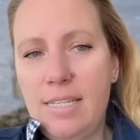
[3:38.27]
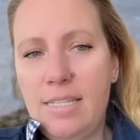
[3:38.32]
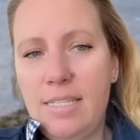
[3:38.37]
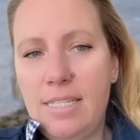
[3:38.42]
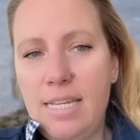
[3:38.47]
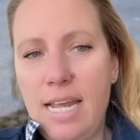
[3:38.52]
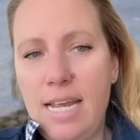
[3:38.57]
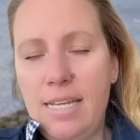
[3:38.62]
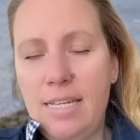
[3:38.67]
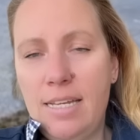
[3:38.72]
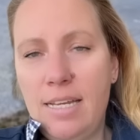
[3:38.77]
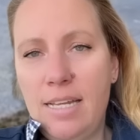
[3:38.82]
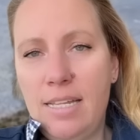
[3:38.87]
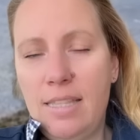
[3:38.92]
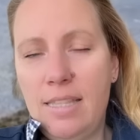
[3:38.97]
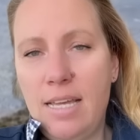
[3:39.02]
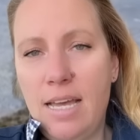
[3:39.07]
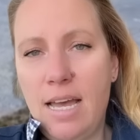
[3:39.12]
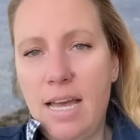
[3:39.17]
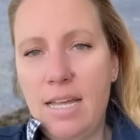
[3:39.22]

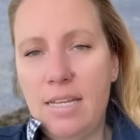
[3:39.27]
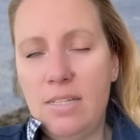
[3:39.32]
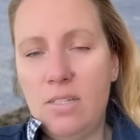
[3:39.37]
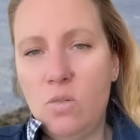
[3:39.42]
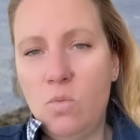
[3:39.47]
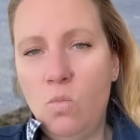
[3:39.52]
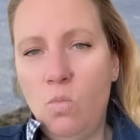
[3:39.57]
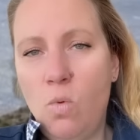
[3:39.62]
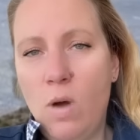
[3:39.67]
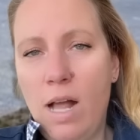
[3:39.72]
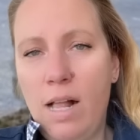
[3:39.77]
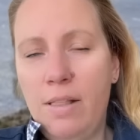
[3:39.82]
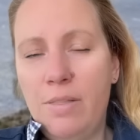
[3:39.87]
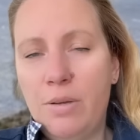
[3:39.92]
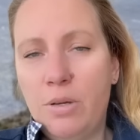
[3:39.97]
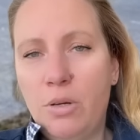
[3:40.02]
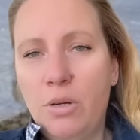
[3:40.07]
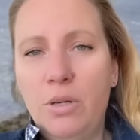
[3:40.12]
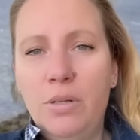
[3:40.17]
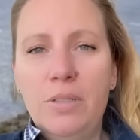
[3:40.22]
stated that while
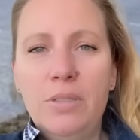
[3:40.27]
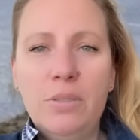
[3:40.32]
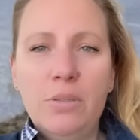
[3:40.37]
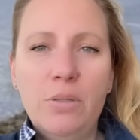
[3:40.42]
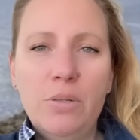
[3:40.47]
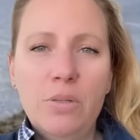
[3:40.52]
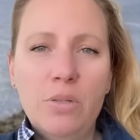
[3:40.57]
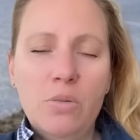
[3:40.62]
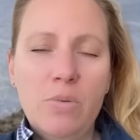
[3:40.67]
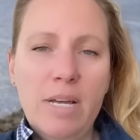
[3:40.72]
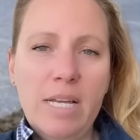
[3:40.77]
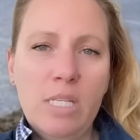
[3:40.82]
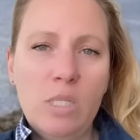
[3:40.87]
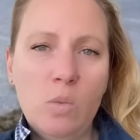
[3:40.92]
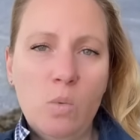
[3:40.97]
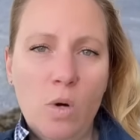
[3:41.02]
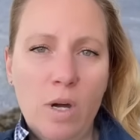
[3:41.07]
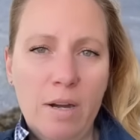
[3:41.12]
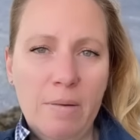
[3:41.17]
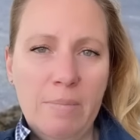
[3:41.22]
the current earthquake
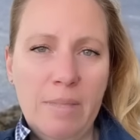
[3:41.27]
swarm